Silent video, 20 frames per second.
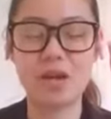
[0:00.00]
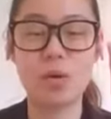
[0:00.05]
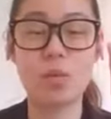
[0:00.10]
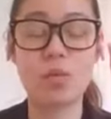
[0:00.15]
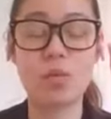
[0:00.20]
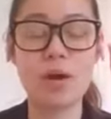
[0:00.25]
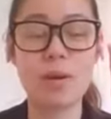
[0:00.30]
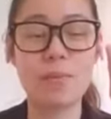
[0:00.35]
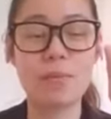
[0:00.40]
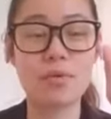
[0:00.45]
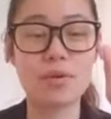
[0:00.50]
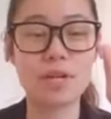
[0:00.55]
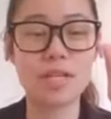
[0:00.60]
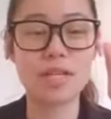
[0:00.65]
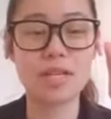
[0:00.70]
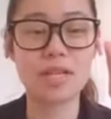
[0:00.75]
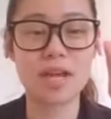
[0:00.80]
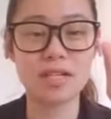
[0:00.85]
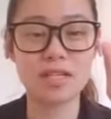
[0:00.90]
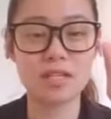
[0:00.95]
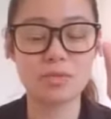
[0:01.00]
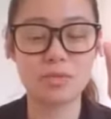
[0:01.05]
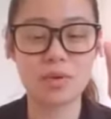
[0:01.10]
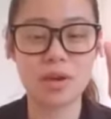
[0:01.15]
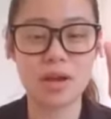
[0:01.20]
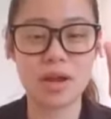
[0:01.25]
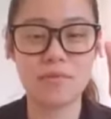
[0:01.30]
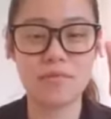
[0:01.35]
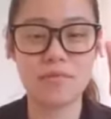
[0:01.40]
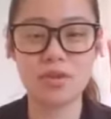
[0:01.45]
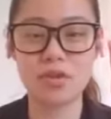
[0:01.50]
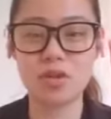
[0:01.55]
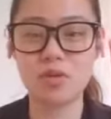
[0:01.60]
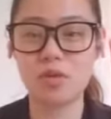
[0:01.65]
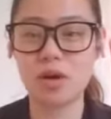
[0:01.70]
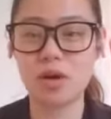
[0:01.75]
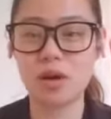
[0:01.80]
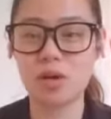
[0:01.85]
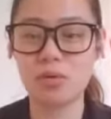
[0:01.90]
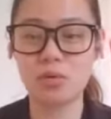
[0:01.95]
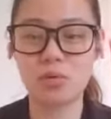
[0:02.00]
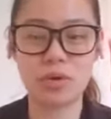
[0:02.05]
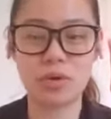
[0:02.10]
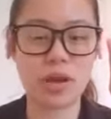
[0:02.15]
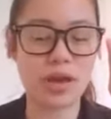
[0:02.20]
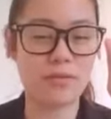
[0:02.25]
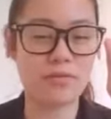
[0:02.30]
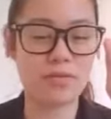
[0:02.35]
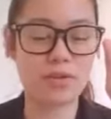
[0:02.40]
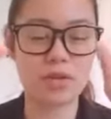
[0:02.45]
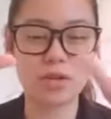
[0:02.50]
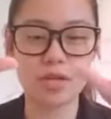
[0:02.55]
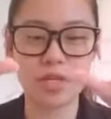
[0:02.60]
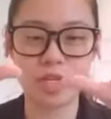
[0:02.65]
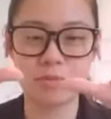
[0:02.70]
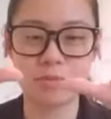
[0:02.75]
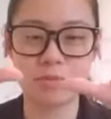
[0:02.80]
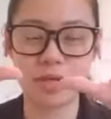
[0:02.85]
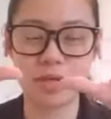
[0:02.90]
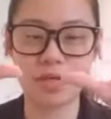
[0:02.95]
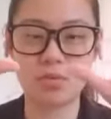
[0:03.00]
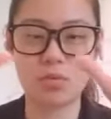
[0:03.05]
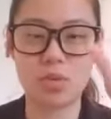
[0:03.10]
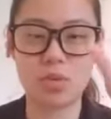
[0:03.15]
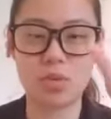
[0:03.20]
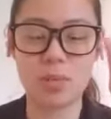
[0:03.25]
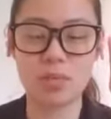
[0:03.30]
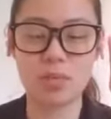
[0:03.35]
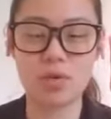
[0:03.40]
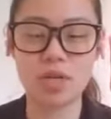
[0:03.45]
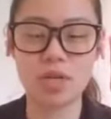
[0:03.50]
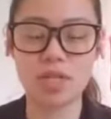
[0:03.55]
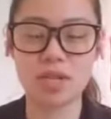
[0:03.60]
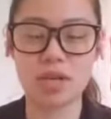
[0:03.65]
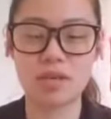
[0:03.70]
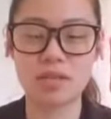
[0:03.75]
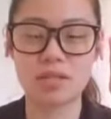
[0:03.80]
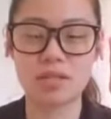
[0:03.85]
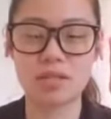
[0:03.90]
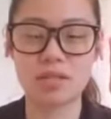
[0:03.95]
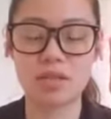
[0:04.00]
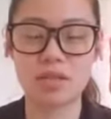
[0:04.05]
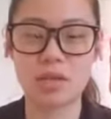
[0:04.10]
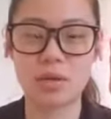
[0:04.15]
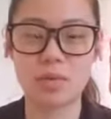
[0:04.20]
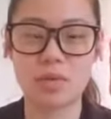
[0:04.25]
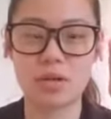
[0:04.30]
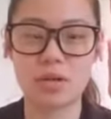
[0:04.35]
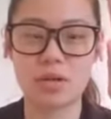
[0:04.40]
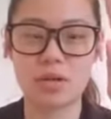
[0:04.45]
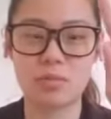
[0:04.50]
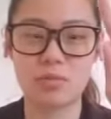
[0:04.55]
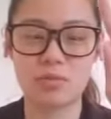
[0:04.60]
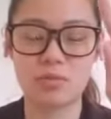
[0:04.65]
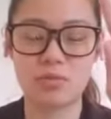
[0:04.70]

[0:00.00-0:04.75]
One more set, wherever you are, whatever your speed, one more set, and then we're going to